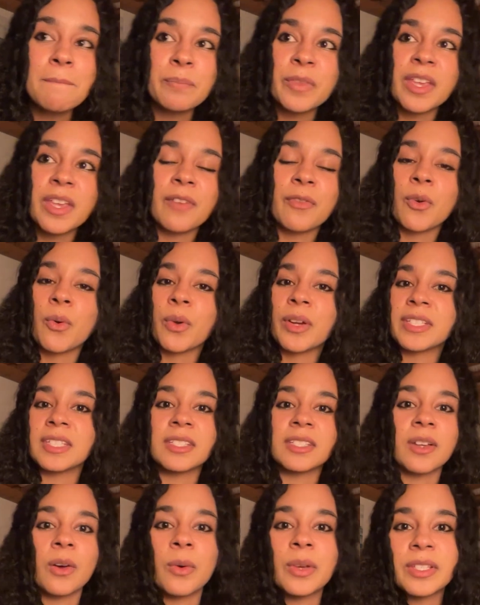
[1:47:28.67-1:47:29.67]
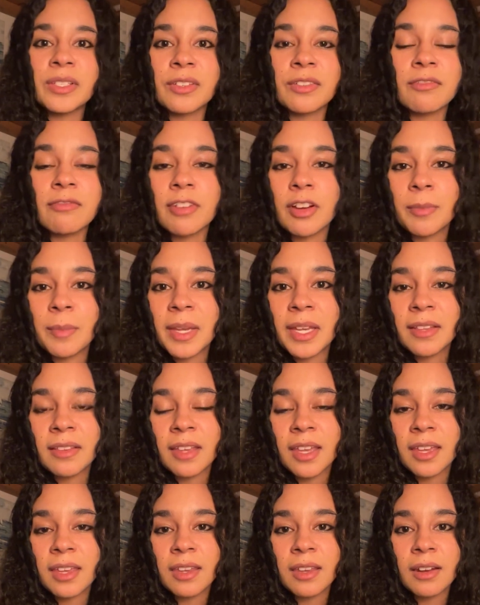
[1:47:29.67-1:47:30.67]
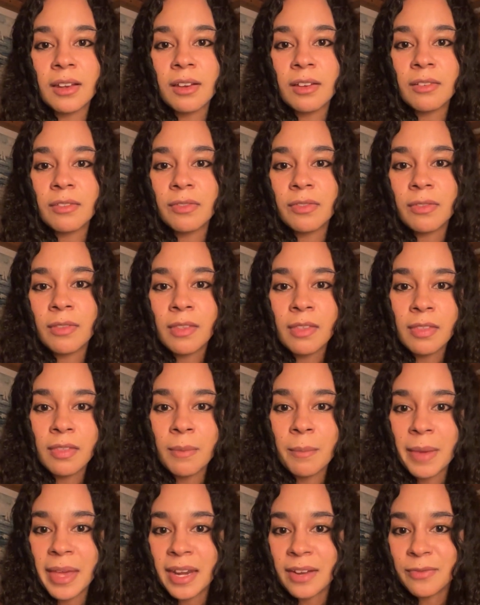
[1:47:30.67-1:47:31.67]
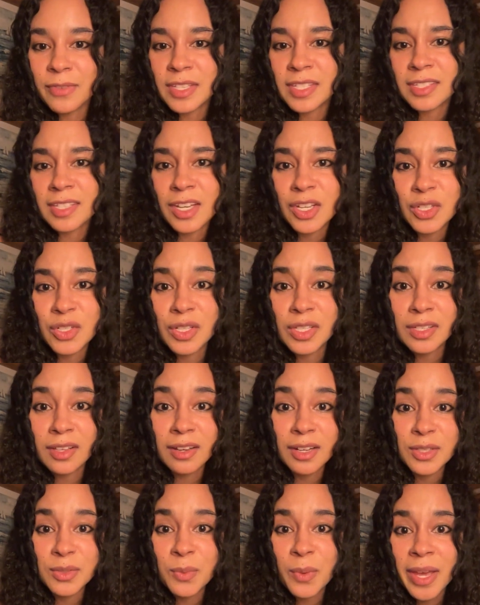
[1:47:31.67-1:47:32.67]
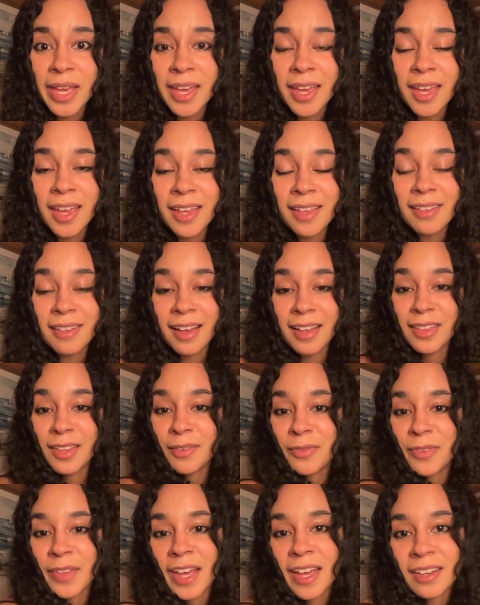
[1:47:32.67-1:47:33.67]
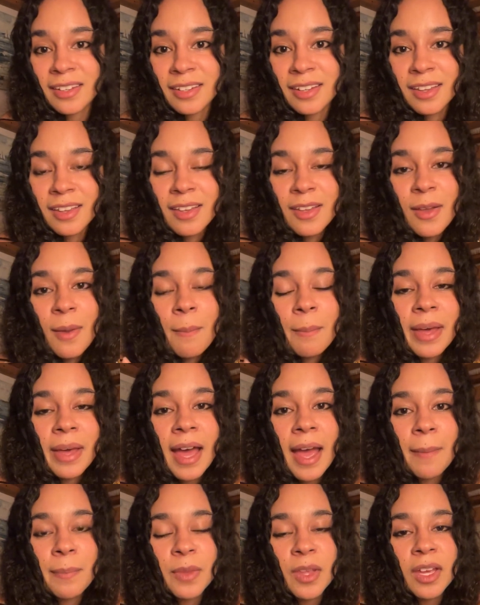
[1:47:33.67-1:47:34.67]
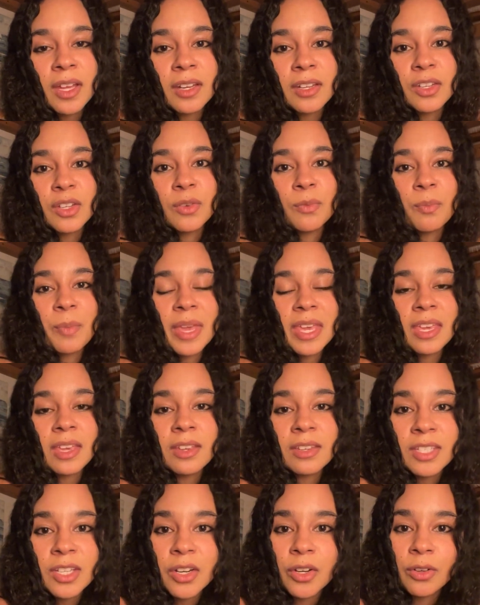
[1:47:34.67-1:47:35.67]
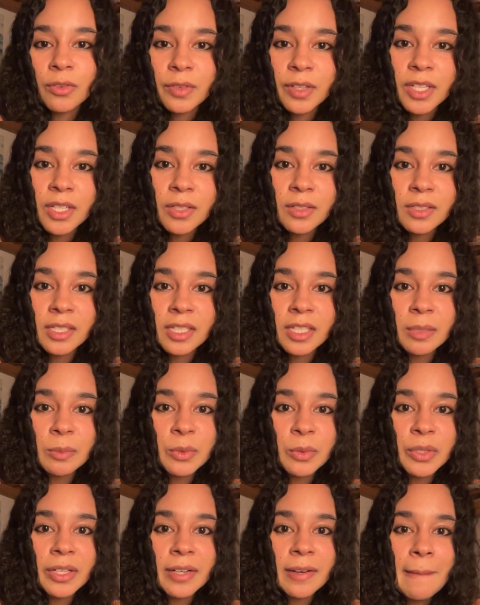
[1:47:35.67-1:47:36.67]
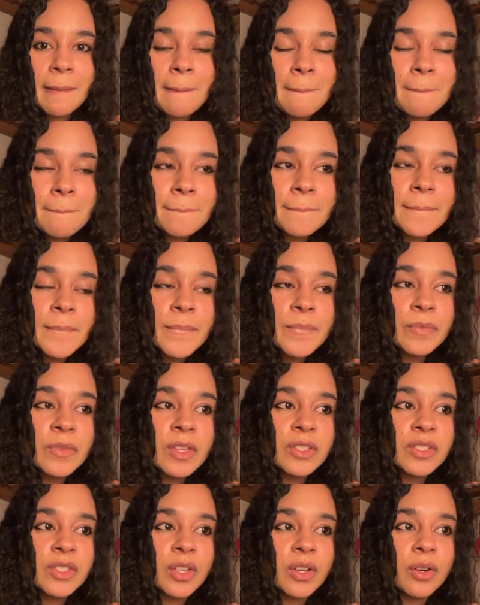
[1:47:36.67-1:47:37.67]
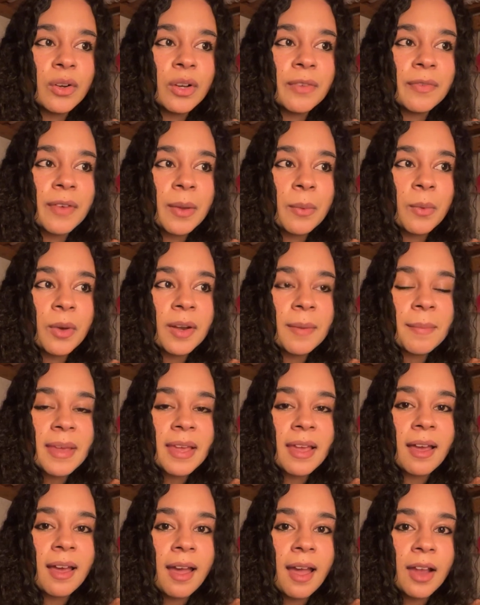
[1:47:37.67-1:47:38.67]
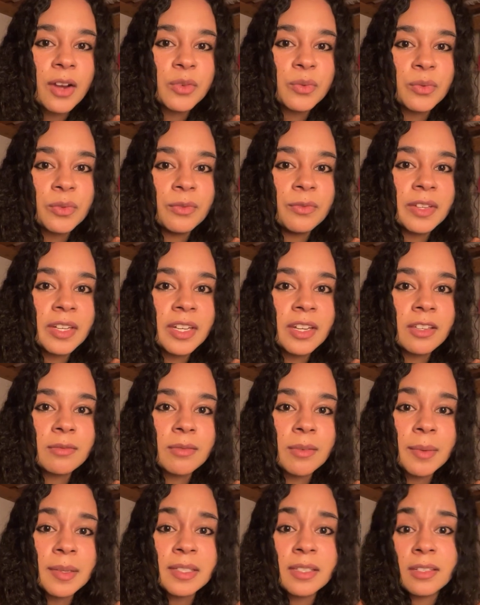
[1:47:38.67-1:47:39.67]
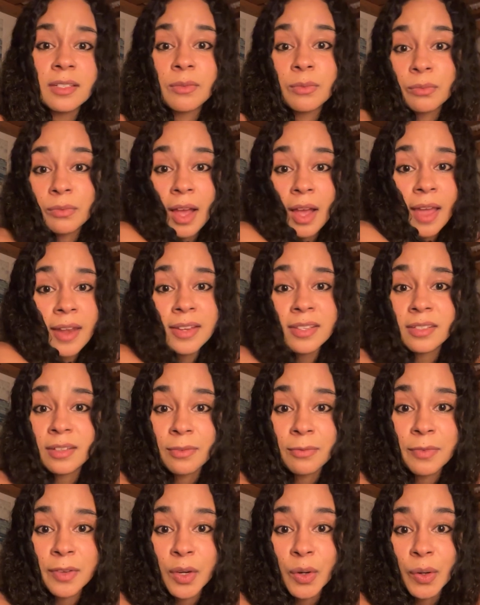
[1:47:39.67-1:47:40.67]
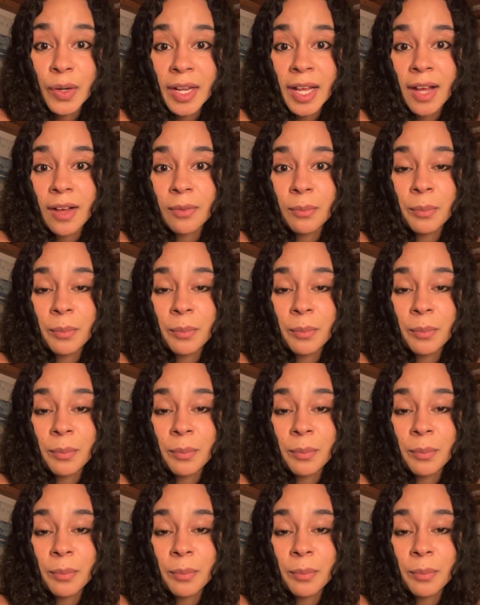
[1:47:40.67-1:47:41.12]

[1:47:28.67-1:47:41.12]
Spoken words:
of course it's always confirming, like, the manifestation is on its way. I love that. But I'm not making tarot videos anymore. So if I want to make actual videos, maybe I just need to figure it out.